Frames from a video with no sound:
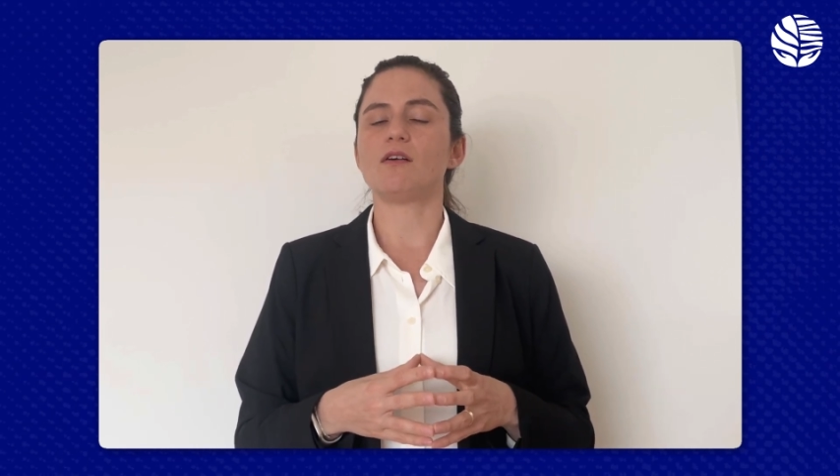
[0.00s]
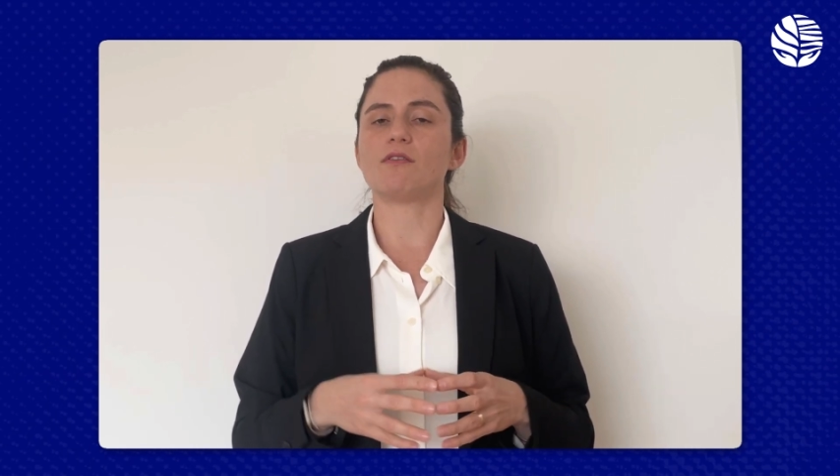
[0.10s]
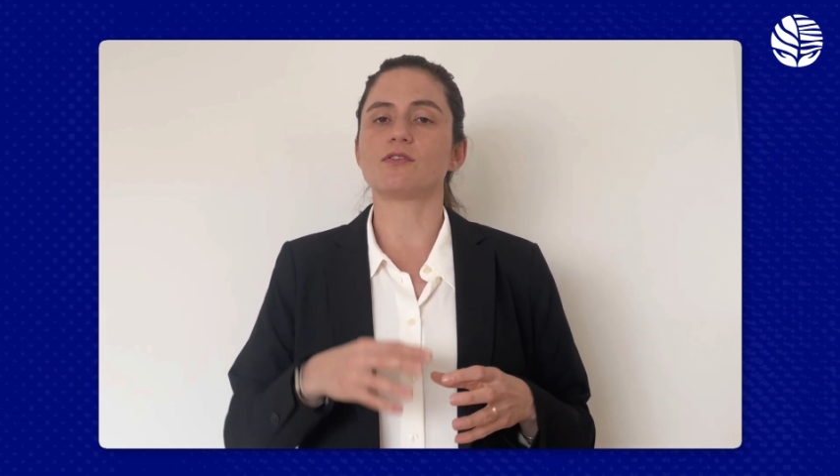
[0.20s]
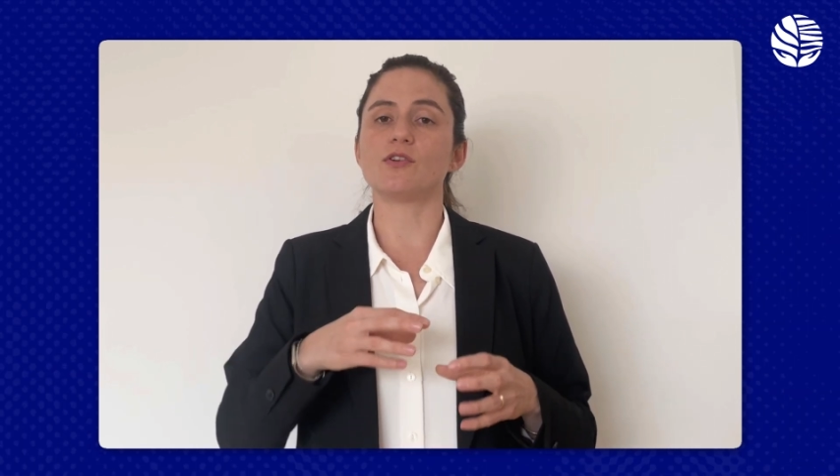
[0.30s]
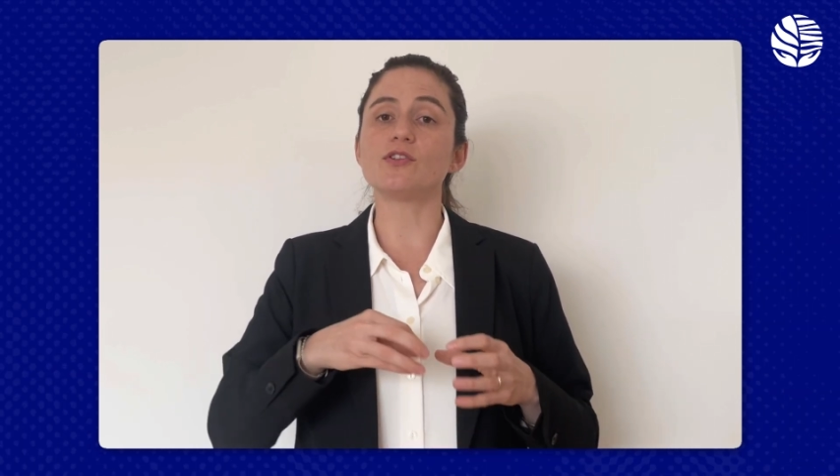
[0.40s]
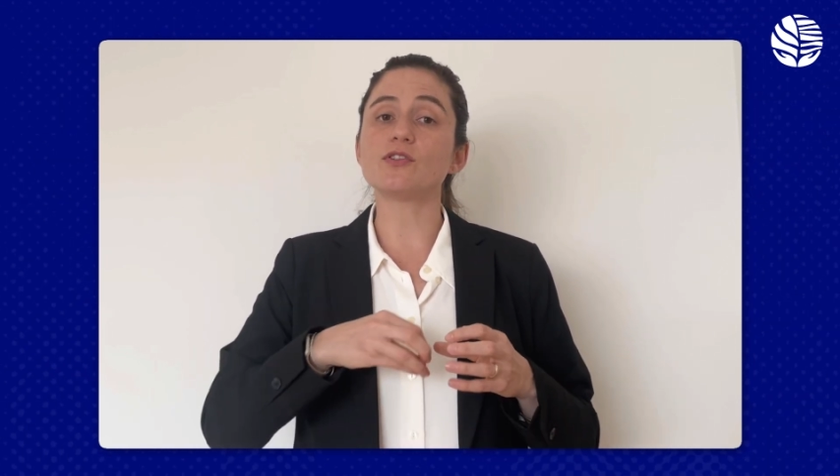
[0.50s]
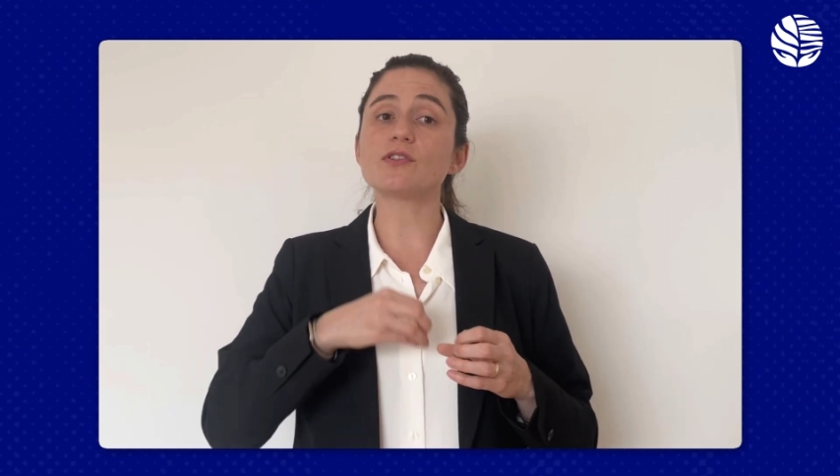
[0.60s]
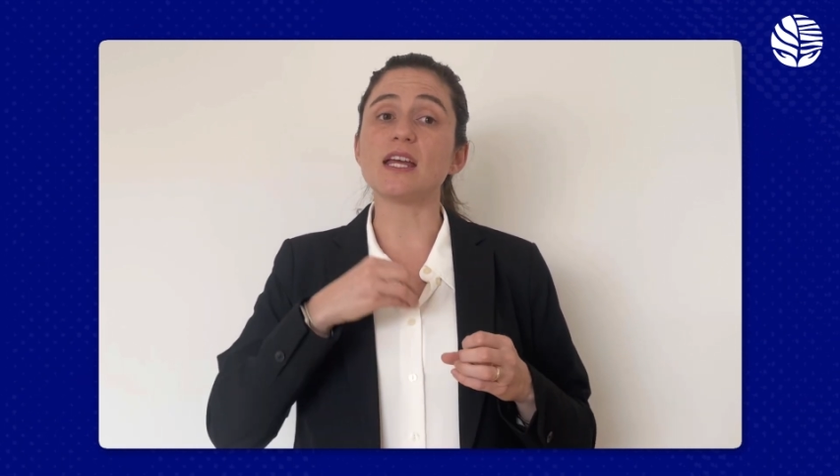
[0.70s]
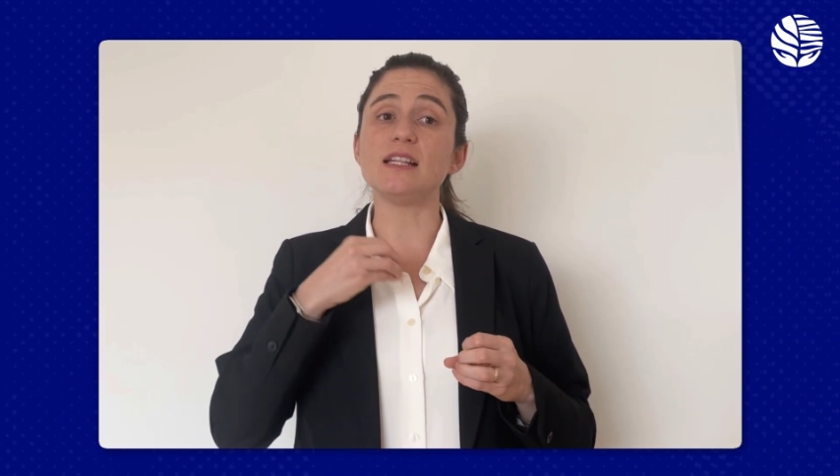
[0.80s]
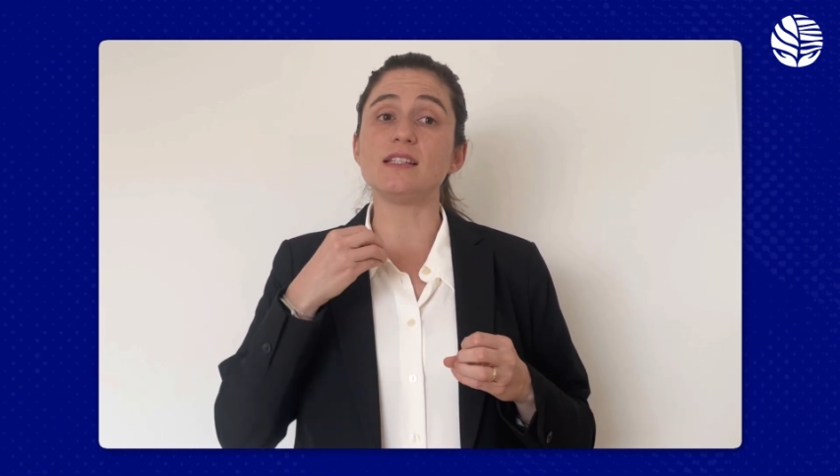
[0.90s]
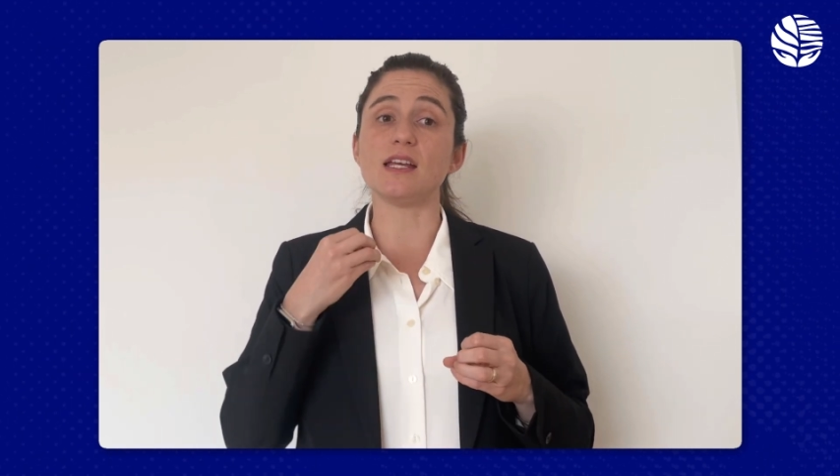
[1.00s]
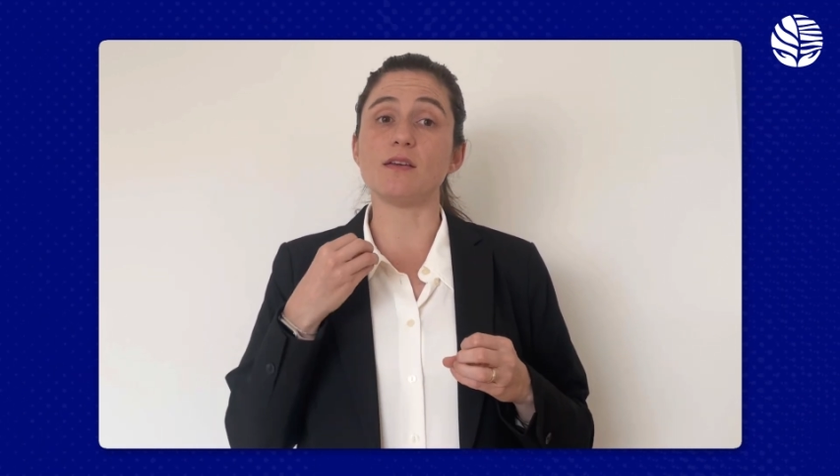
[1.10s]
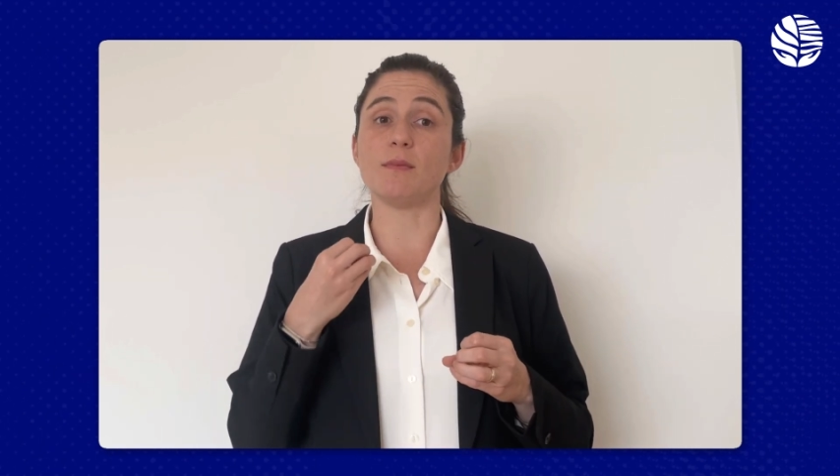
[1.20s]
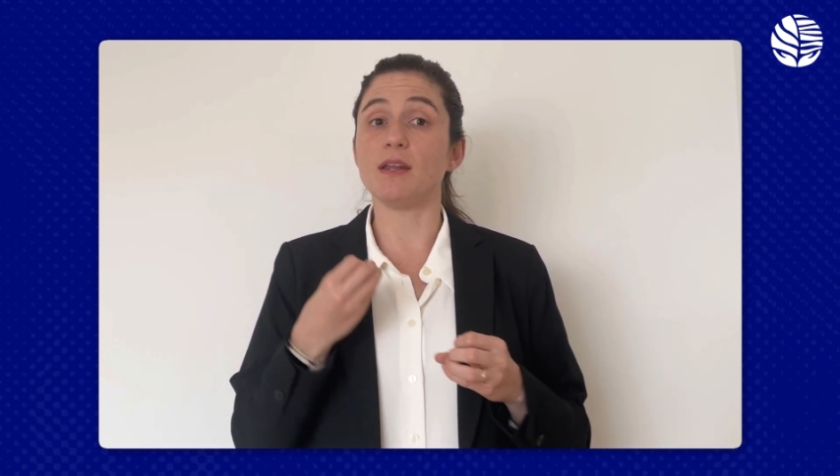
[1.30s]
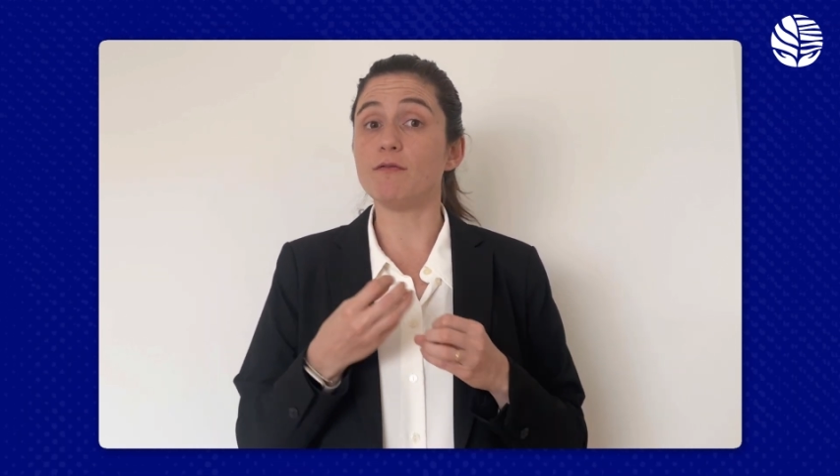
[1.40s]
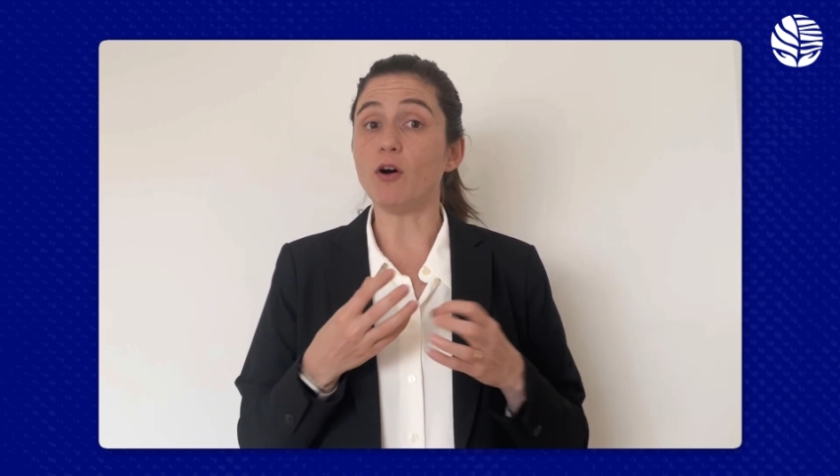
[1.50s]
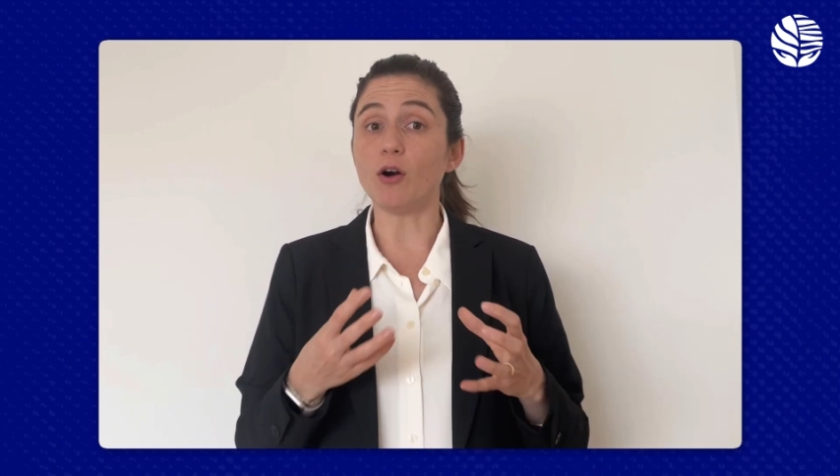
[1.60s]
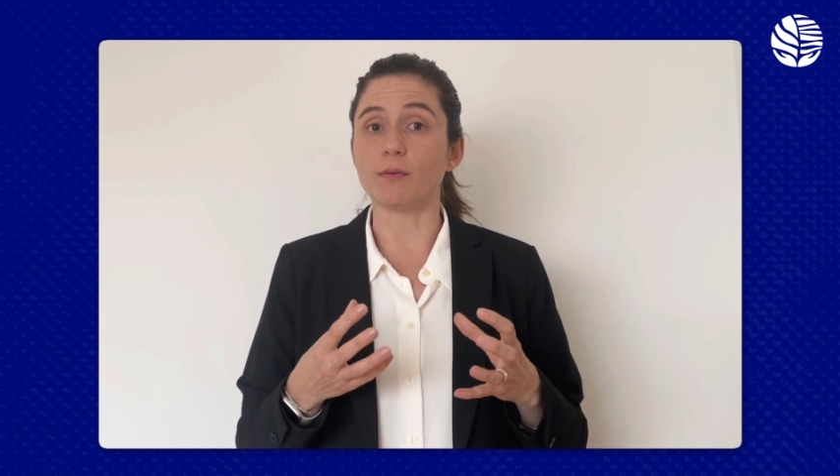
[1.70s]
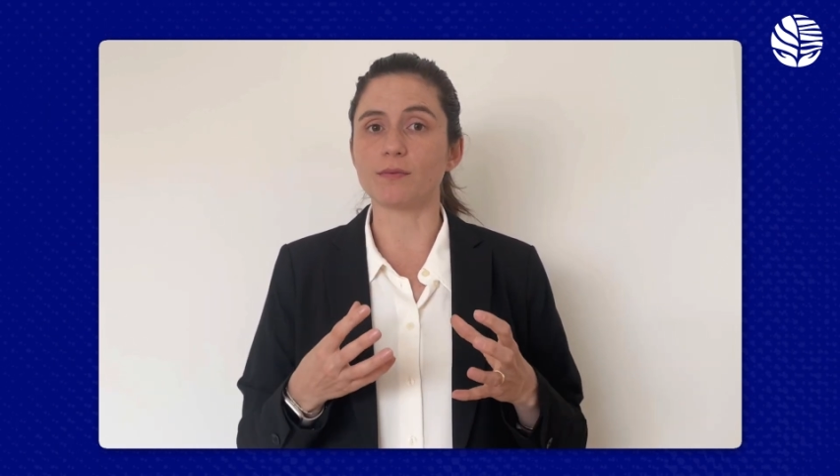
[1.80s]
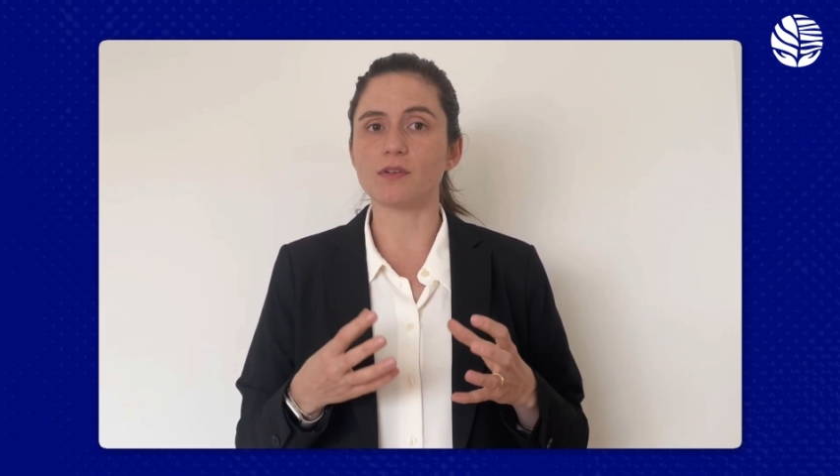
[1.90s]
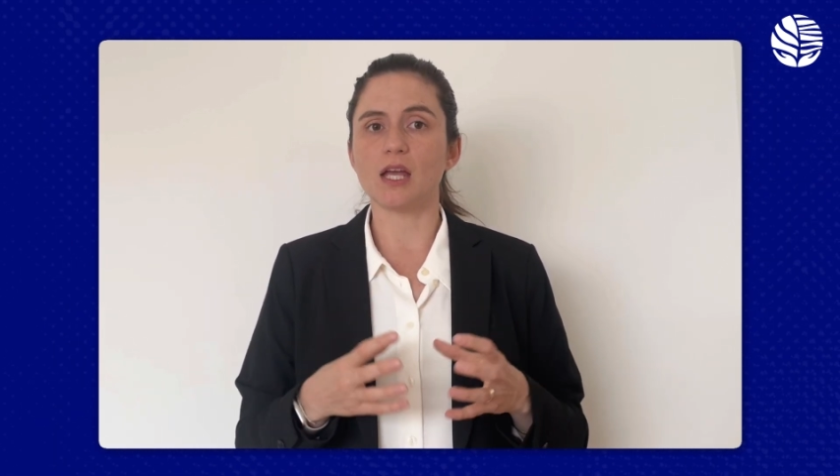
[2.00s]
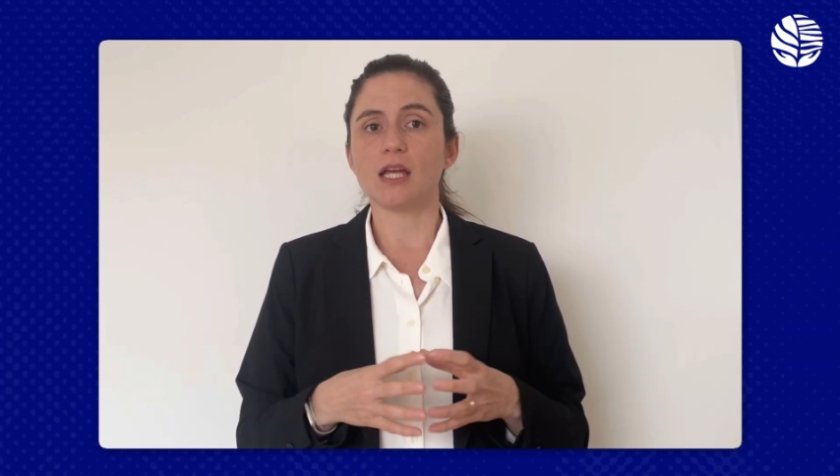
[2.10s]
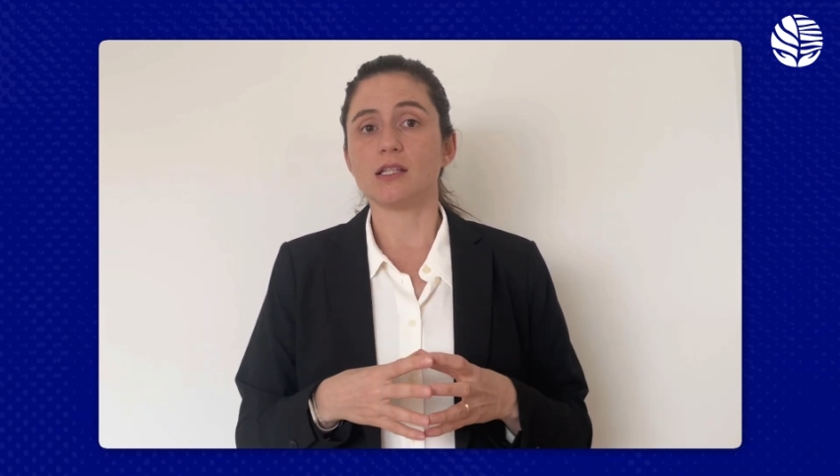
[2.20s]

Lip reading: Restorations can take many forms,